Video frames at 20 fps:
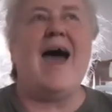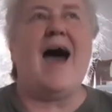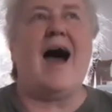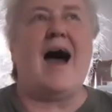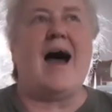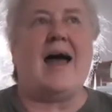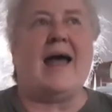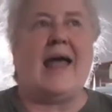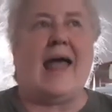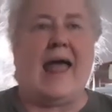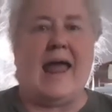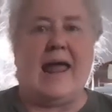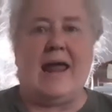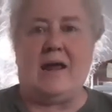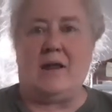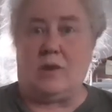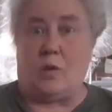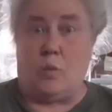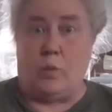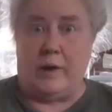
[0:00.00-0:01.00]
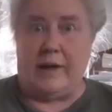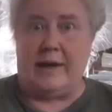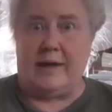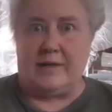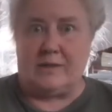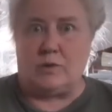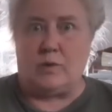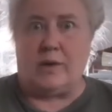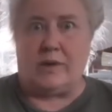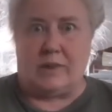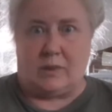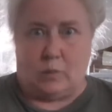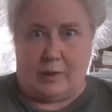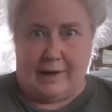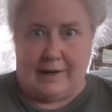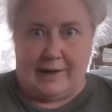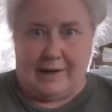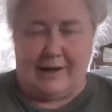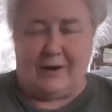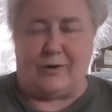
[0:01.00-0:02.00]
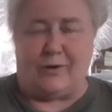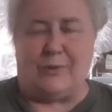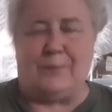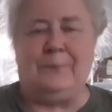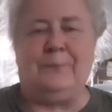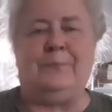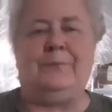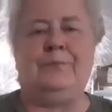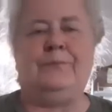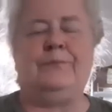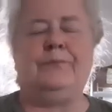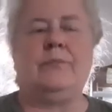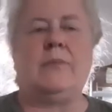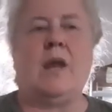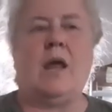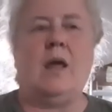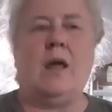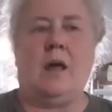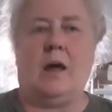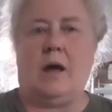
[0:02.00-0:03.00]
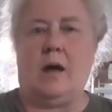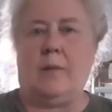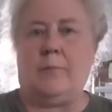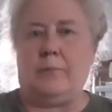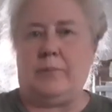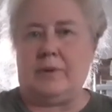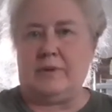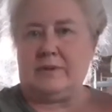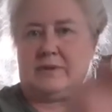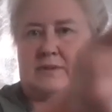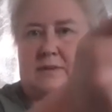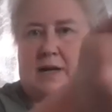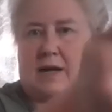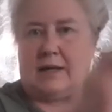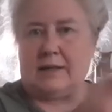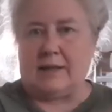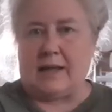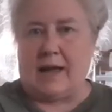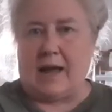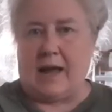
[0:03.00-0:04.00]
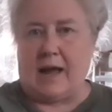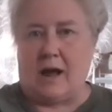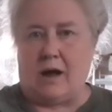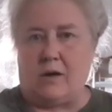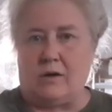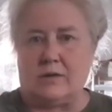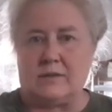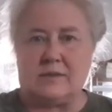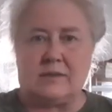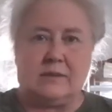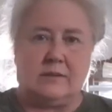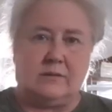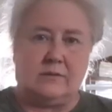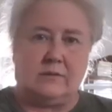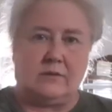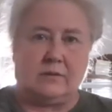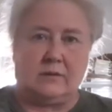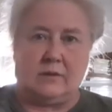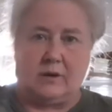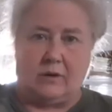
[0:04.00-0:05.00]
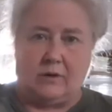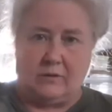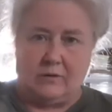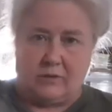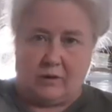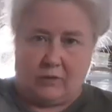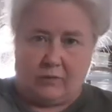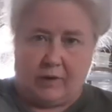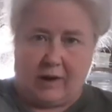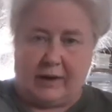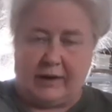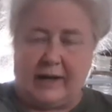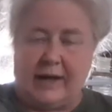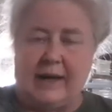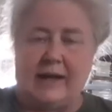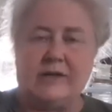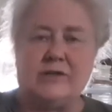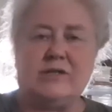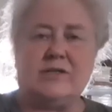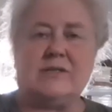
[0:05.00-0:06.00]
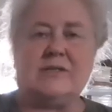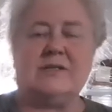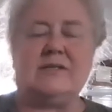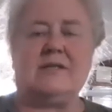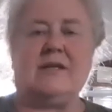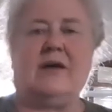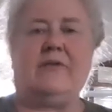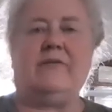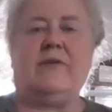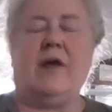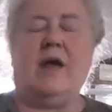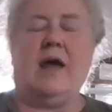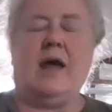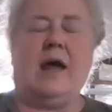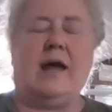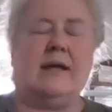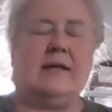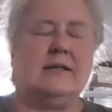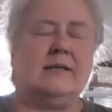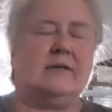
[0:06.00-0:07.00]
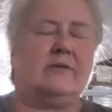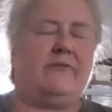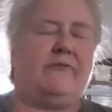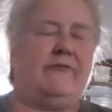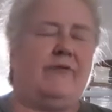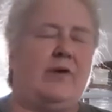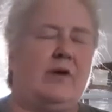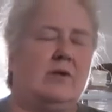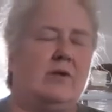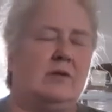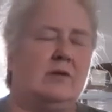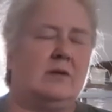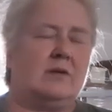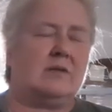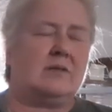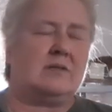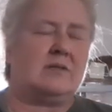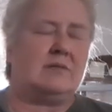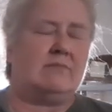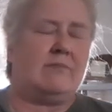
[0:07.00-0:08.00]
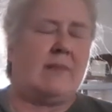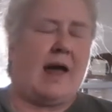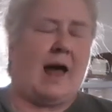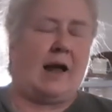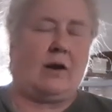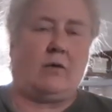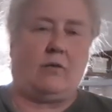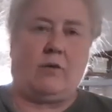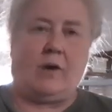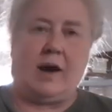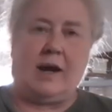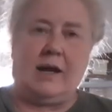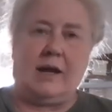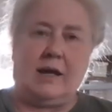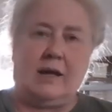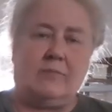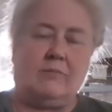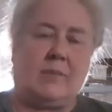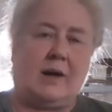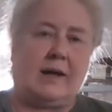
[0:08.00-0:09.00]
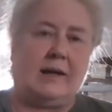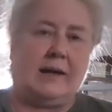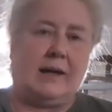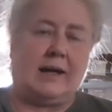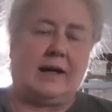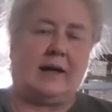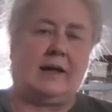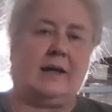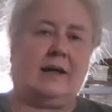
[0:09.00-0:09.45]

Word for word: I ate the weeds with the weed eater up inside the house and around the edges and stuff, and felt a smack right in my neck,